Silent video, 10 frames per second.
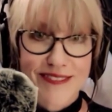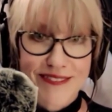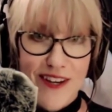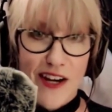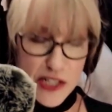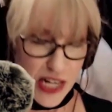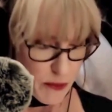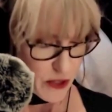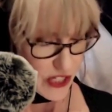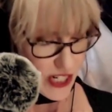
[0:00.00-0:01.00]
our
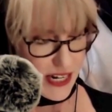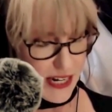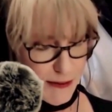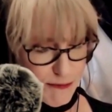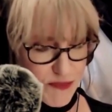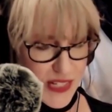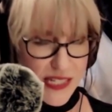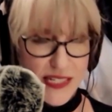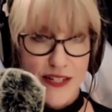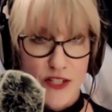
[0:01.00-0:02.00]
chapters today, as I
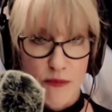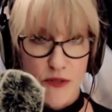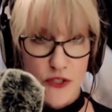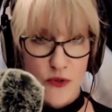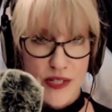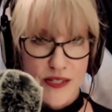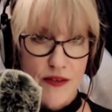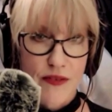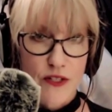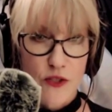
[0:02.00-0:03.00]
said, chapters
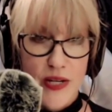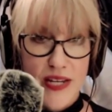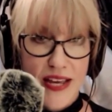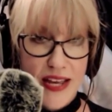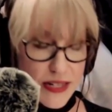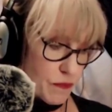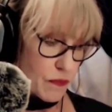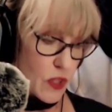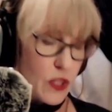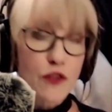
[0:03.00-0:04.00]
27 and 28.
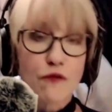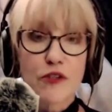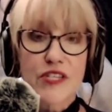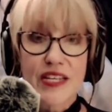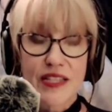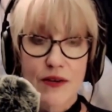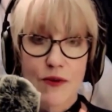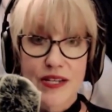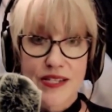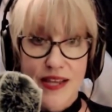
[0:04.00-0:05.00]
The first thing that I want
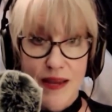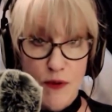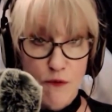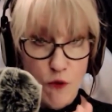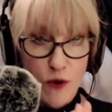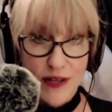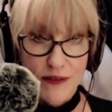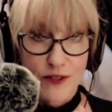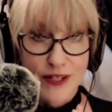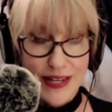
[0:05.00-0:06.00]
to say before I
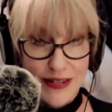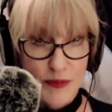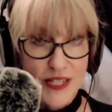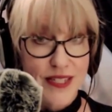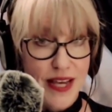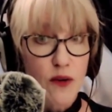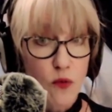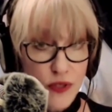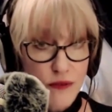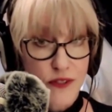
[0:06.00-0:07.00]
forget, because I
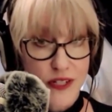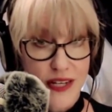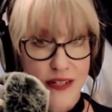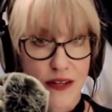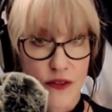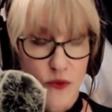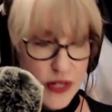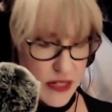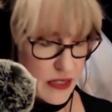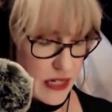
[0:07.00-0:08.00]
will forget
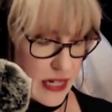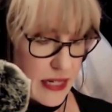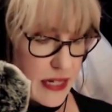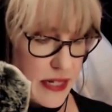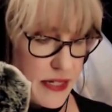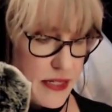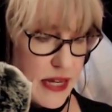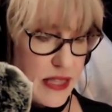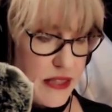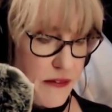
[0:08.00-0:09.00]
otherwise, is
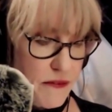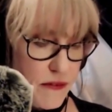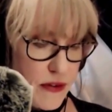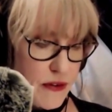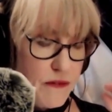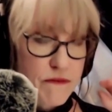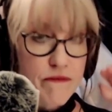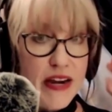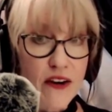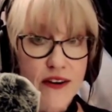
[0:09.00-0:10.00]
at the
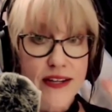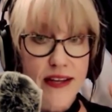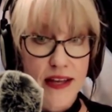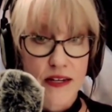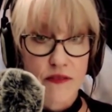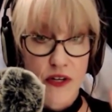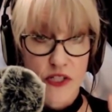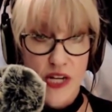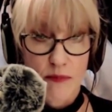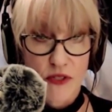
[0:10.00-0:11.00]
very end of our
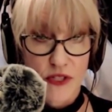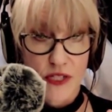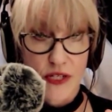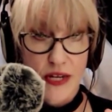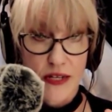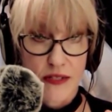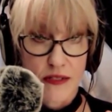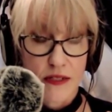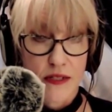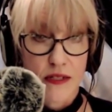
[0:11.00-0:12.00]
chapters today,
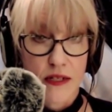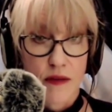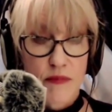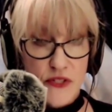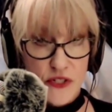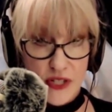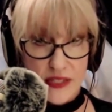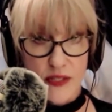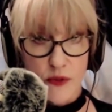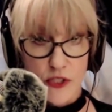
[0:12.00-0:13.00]
Mr. Knightley
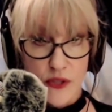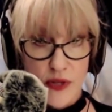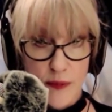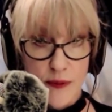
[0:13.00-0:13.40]
will show up.